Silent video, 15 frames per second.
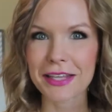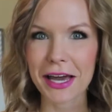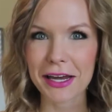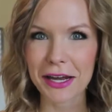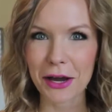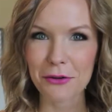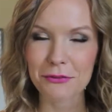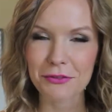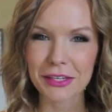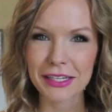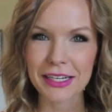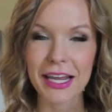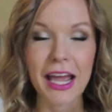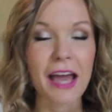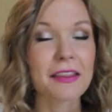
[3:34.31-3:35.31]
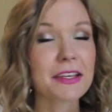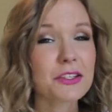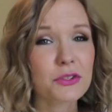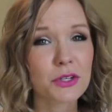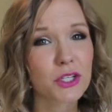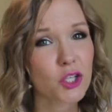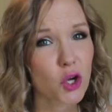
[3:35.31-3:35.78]
that outfit. And
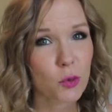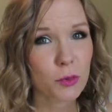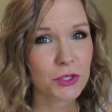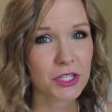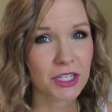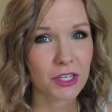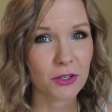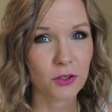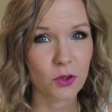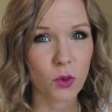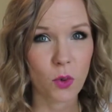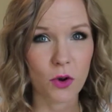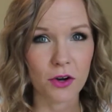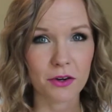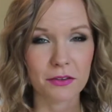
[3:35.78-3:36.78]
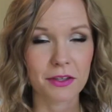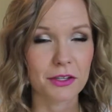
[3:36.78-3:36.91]
these are in no particular order.